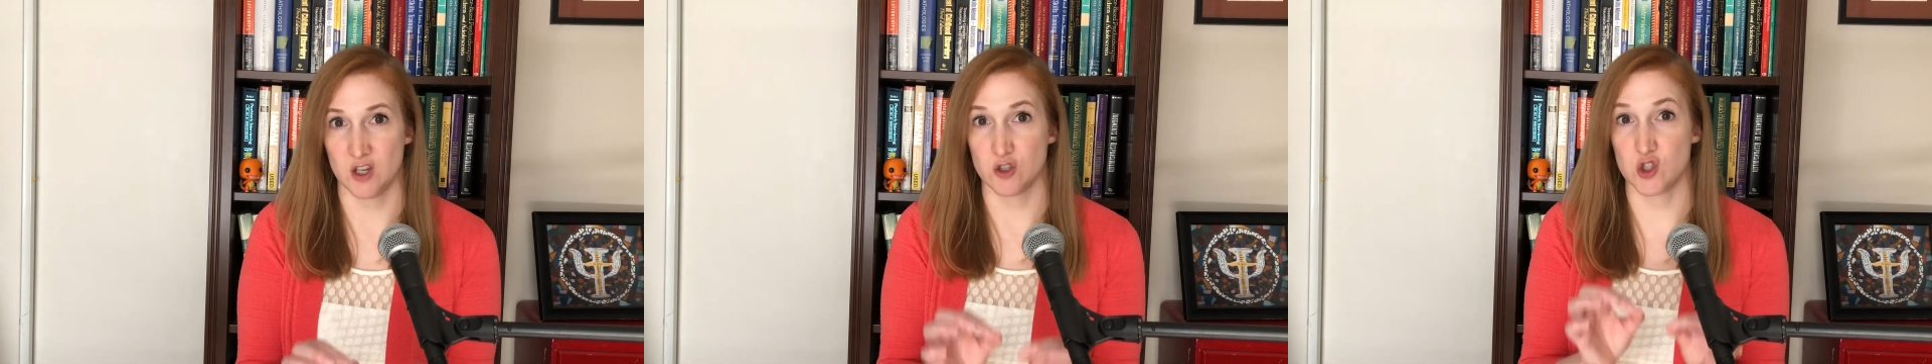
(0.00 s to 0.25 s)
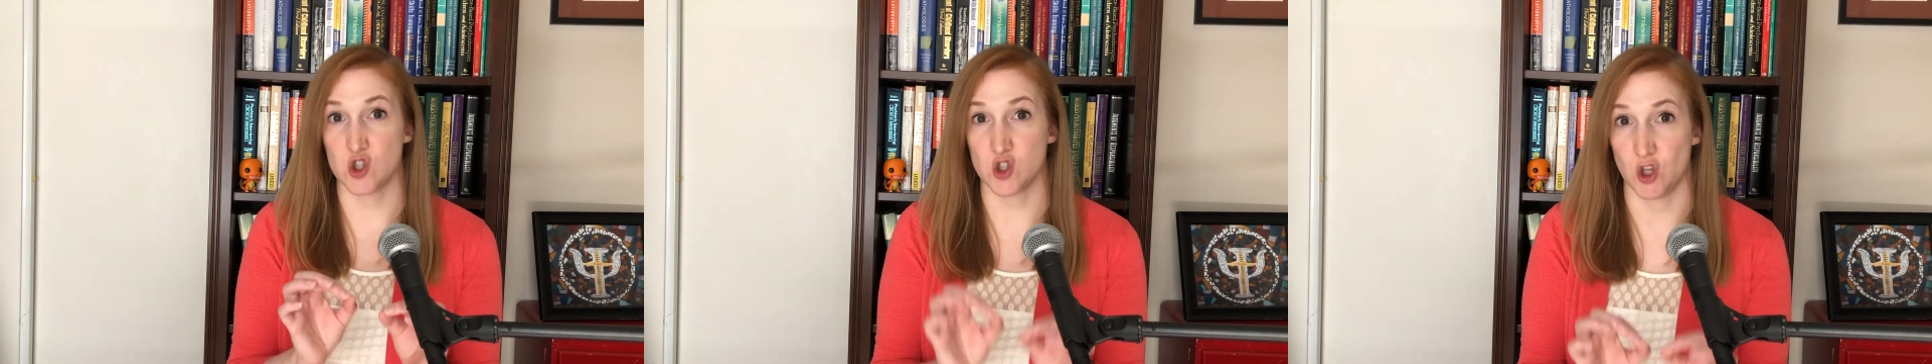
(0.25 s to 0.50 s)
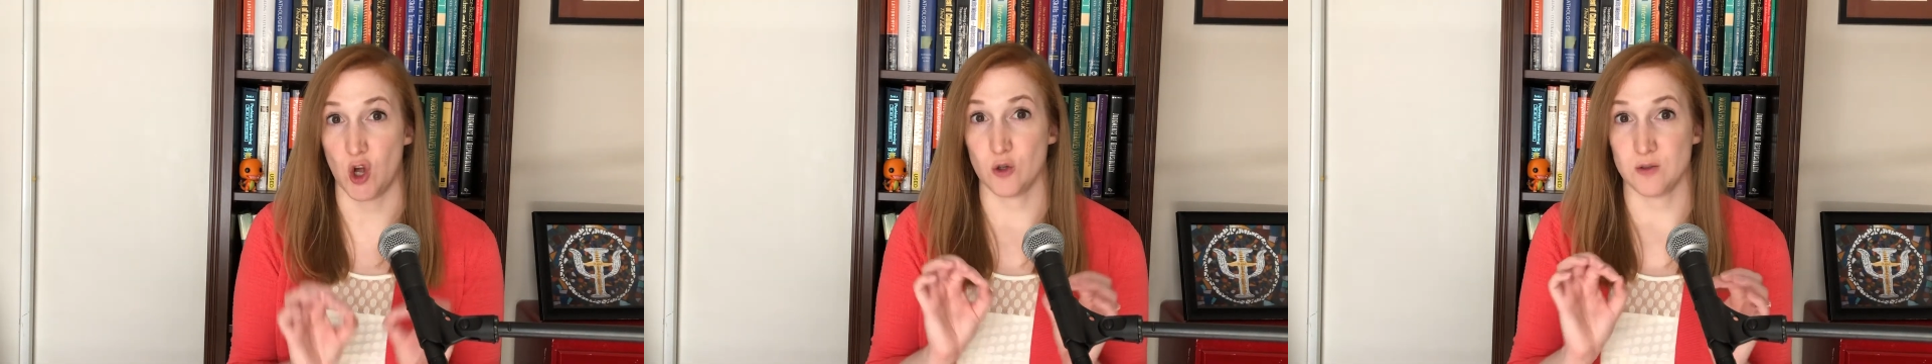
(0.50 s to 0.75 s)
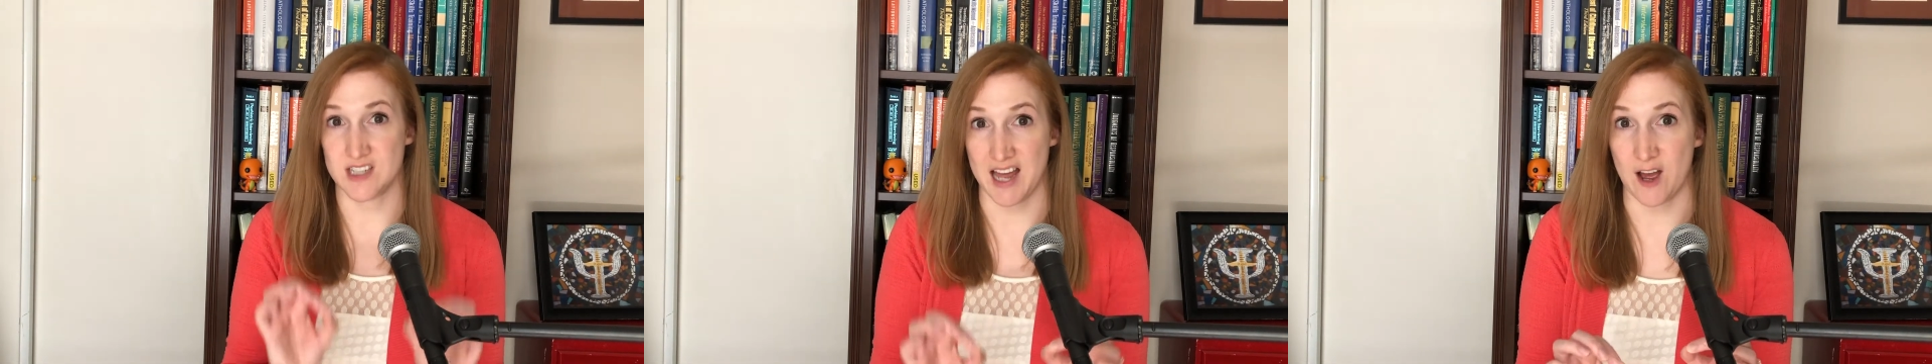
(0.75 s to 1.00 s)
slow
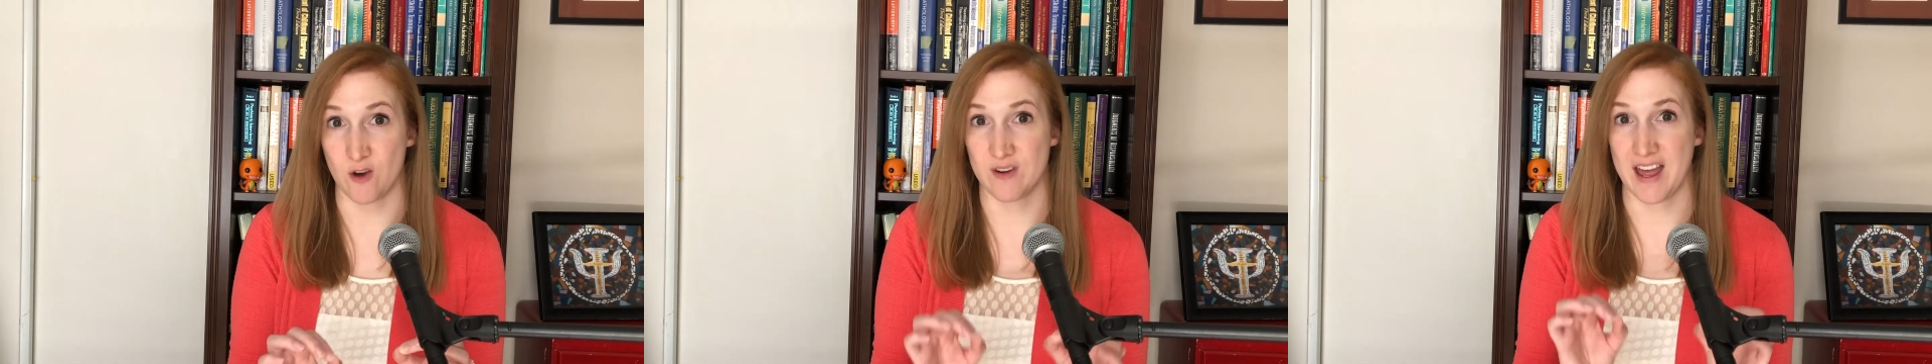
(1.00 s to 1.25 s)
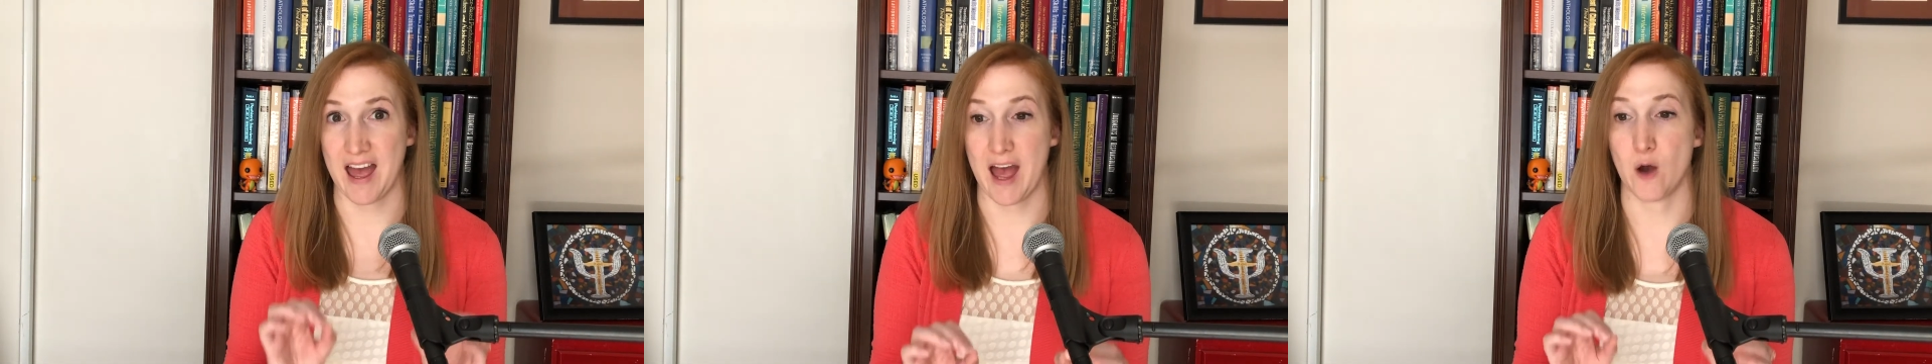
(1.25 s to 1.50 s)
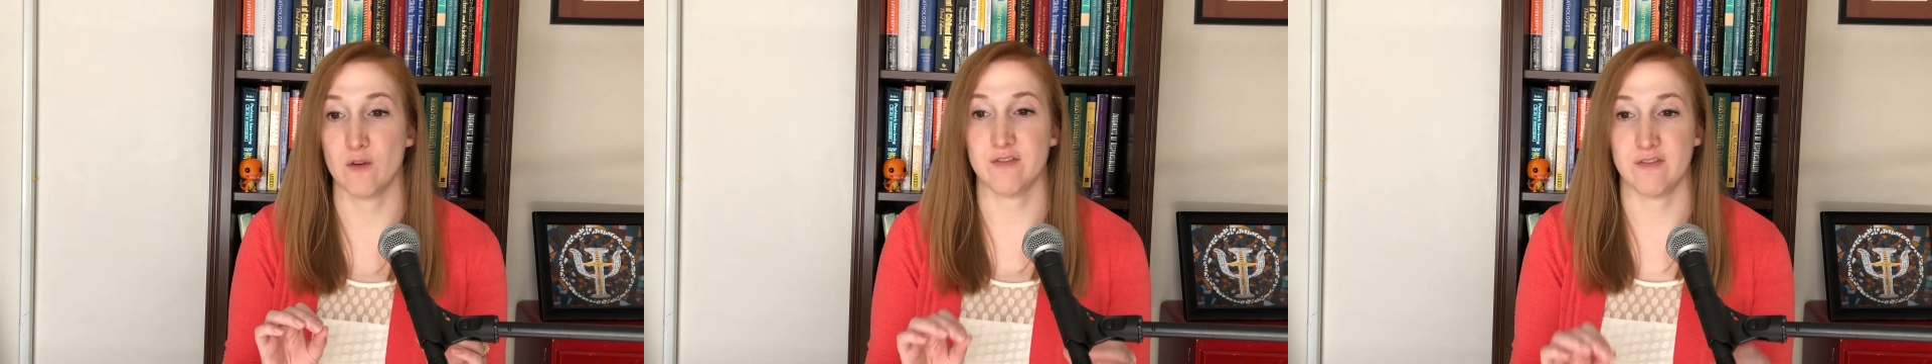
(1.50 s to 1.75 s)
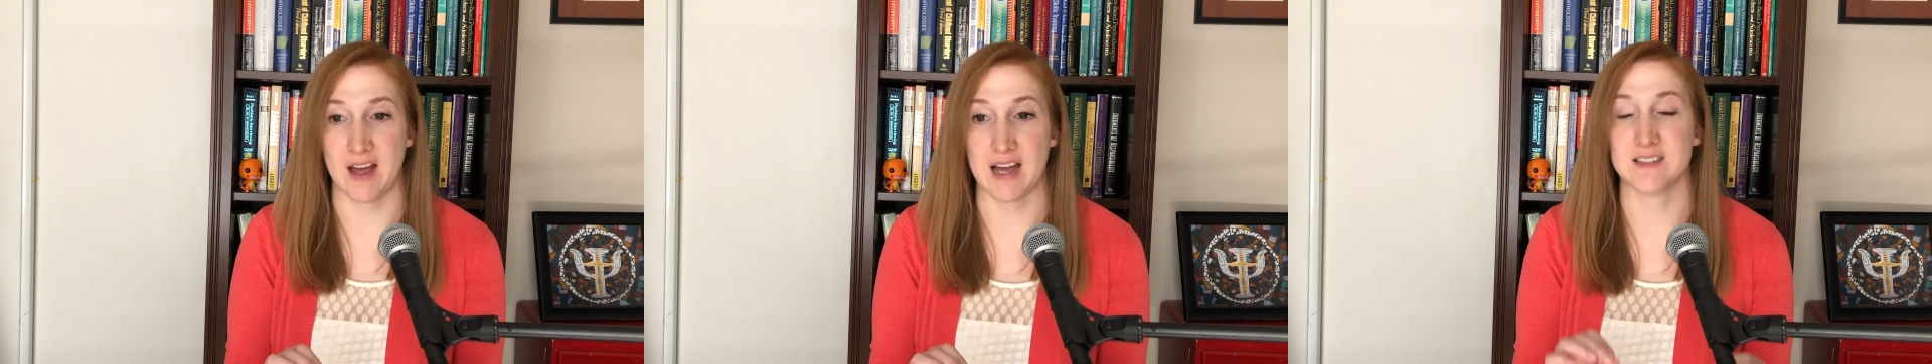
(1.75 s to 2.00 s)
down how
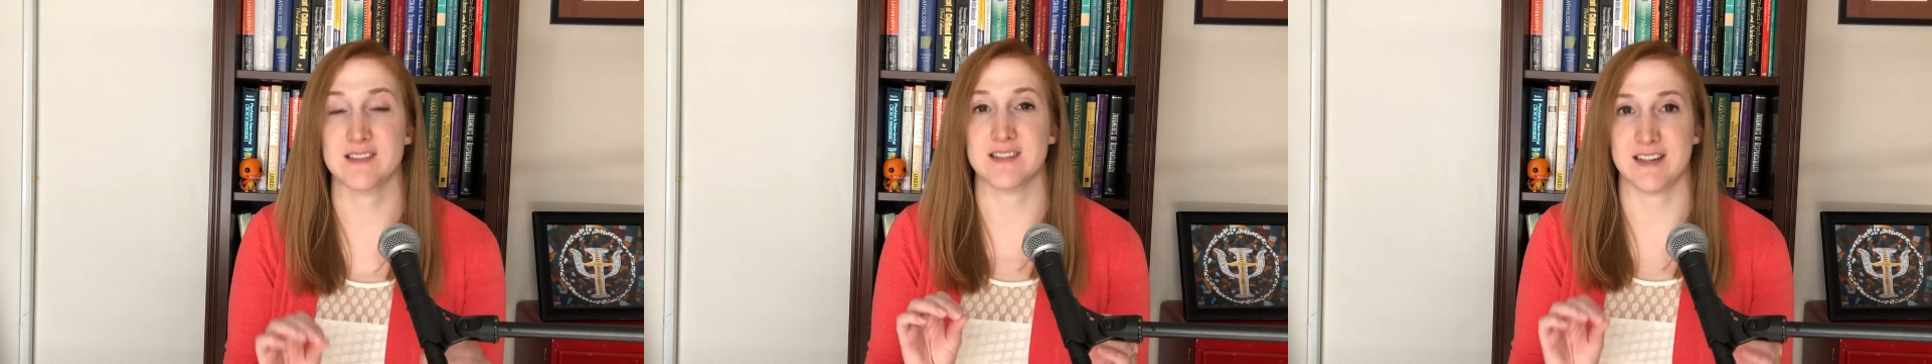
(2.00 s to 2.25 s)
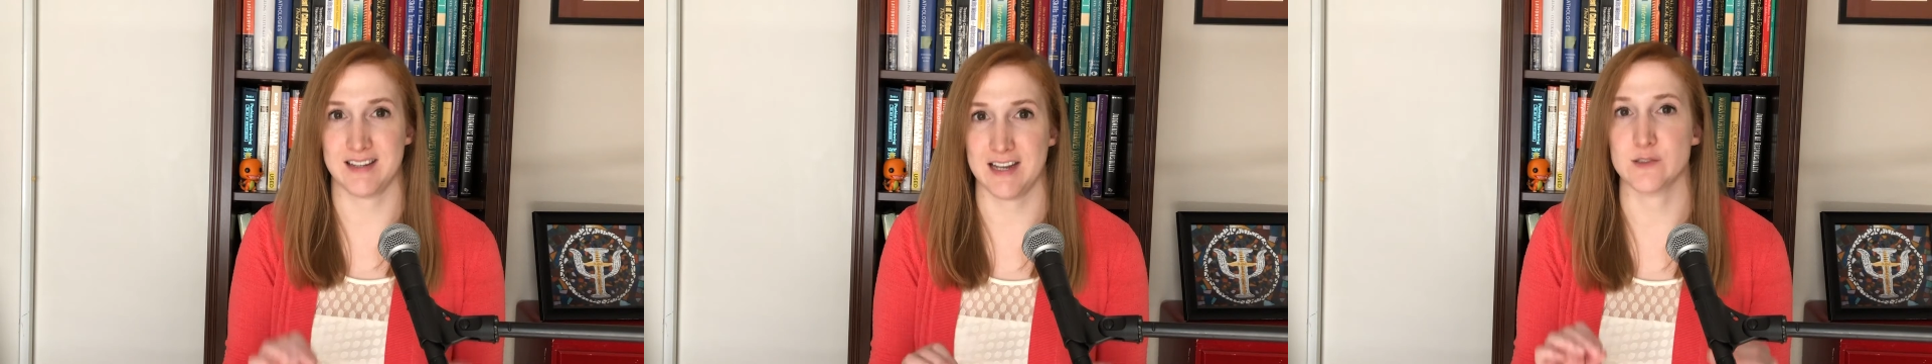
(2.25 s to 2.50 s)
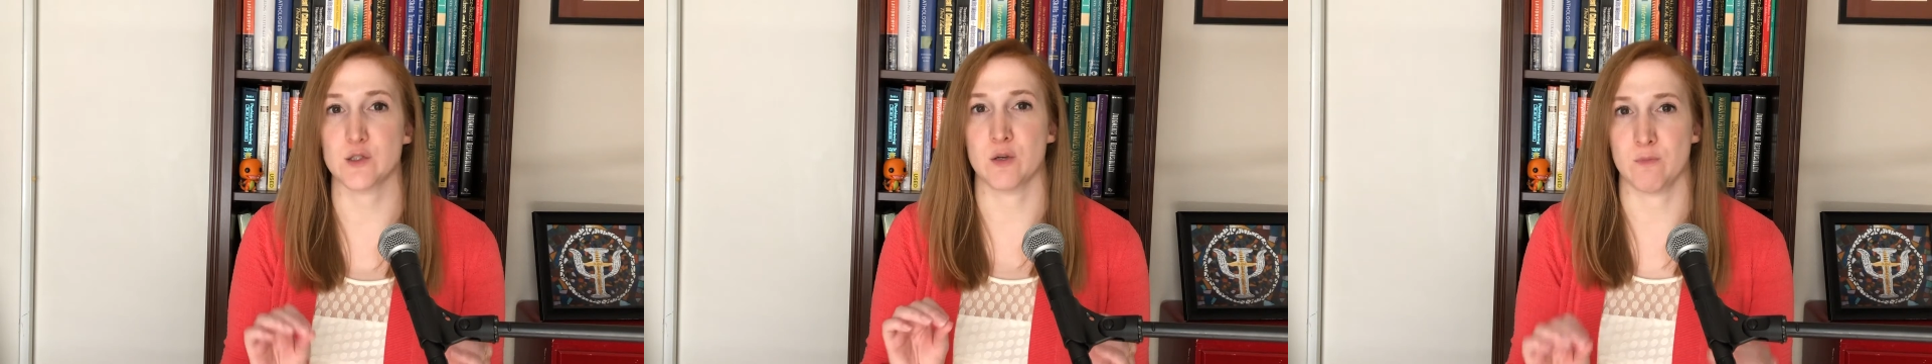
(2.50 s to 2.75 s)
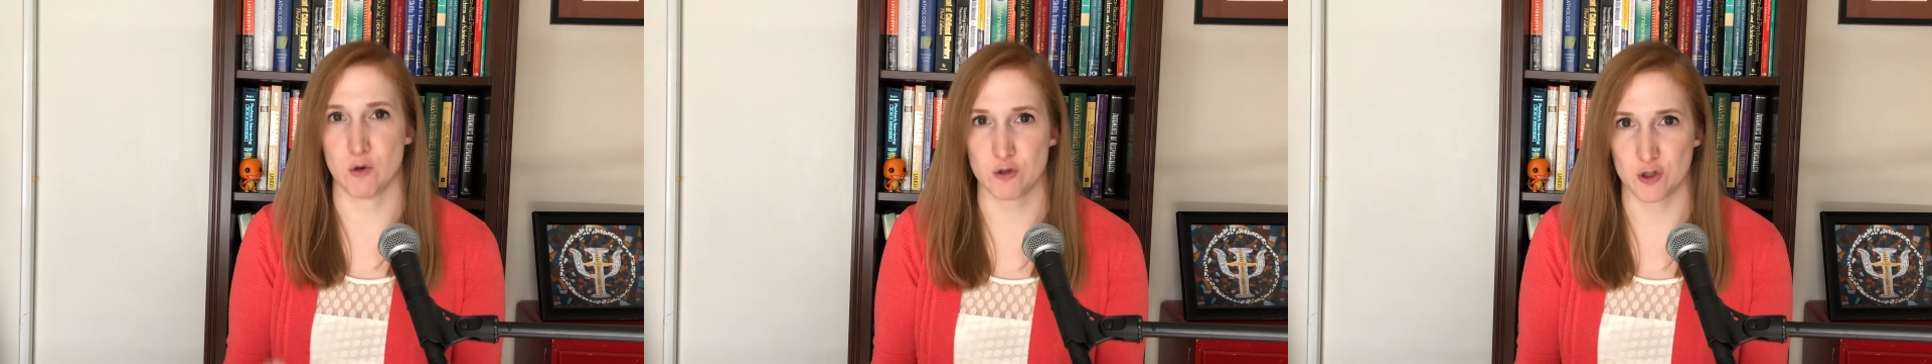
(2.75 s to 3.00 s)
fast it gets
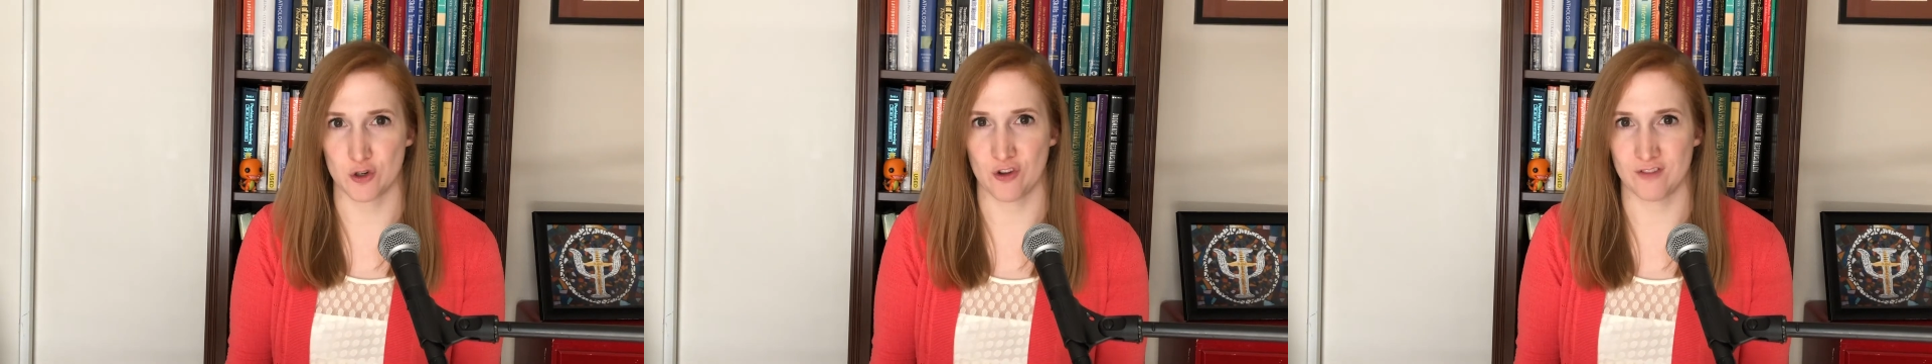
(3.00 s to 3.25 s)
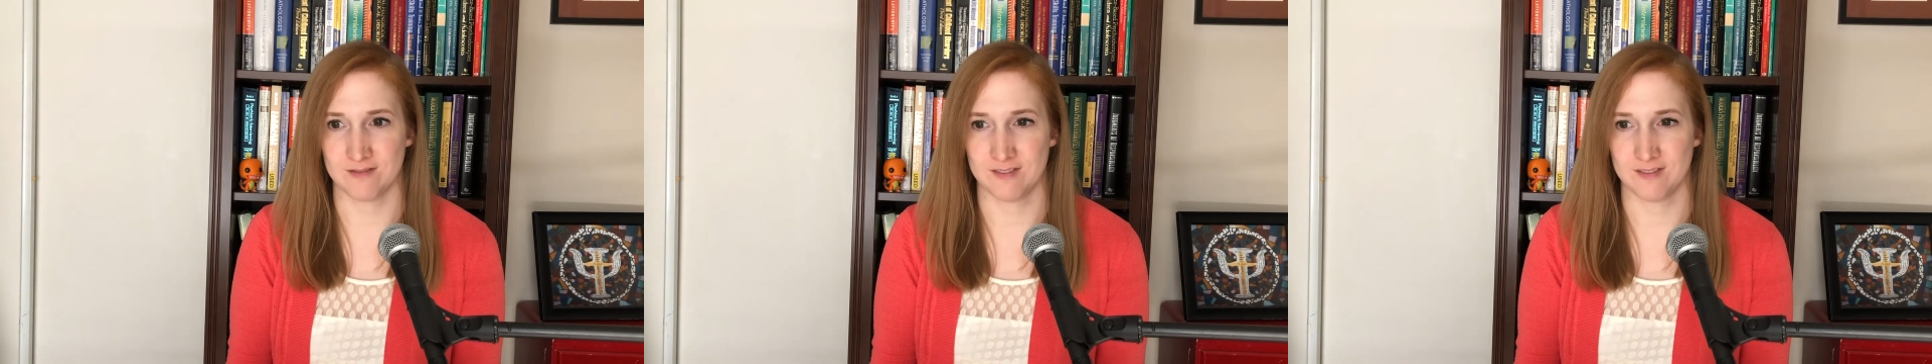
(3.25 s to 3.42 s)
emotional.